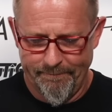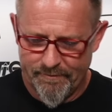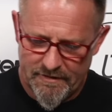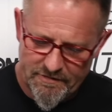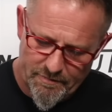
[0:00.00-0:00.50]

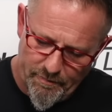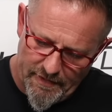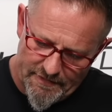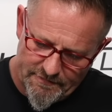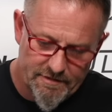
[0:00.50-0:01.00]

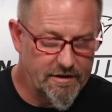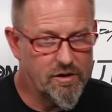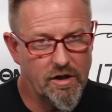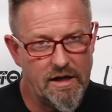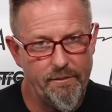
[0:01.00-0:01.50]
spice to the
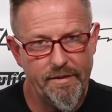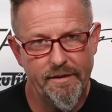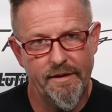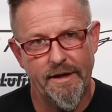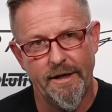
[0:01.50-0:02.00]
cook-up.
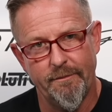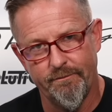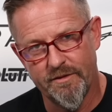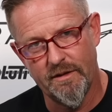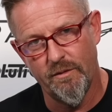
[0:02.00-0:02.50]

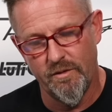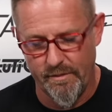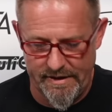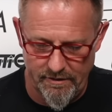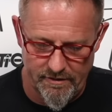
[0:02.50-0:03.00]
Some of you
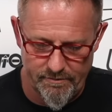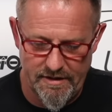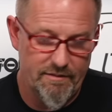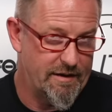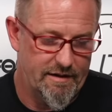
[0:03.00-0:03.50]
may not
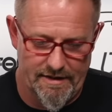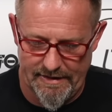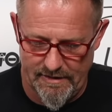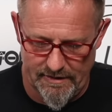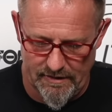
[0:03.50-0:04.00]
agree, but I
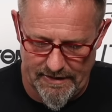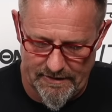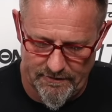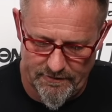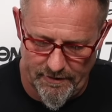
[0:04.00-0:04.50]
kind of like
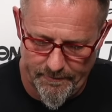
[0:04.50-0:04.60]
it. So I'm